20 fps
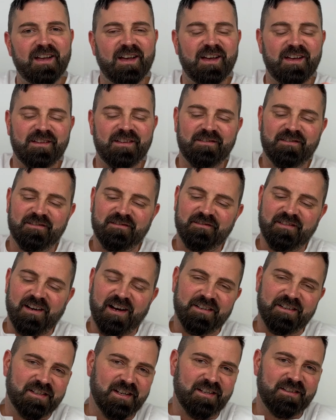and
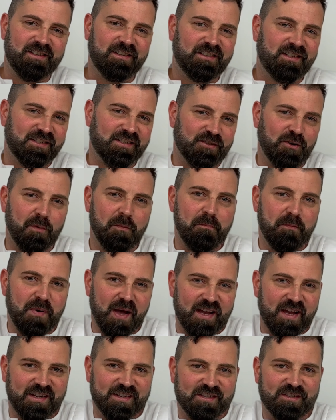identity is not
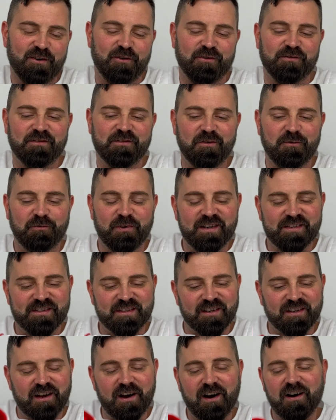based on
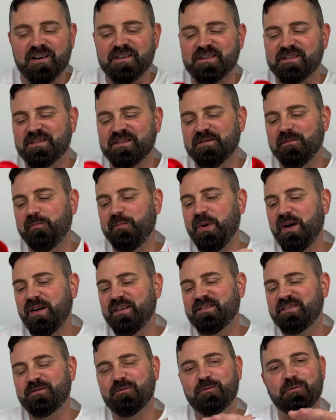racing cars,
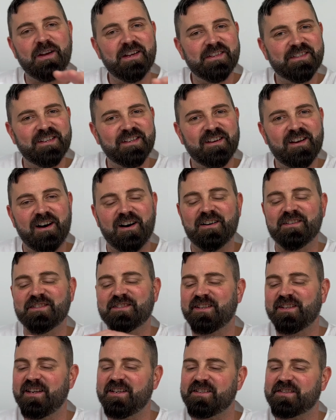but racing
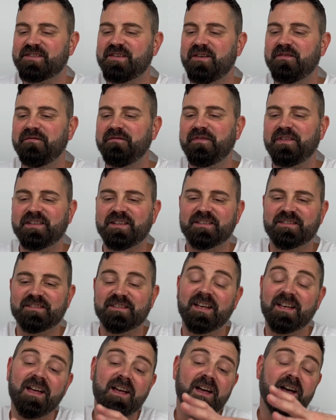cars is something that
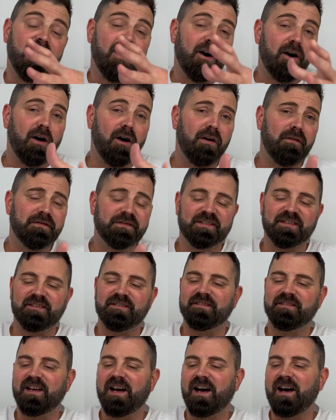
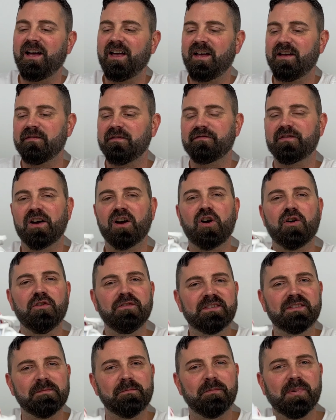often I have
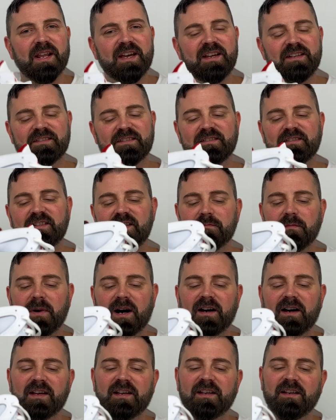contemplated in
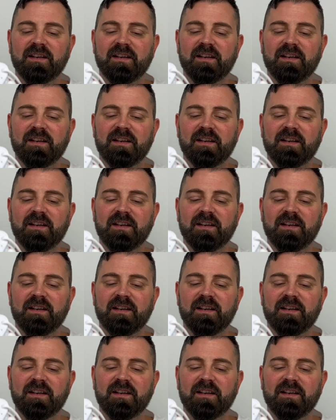my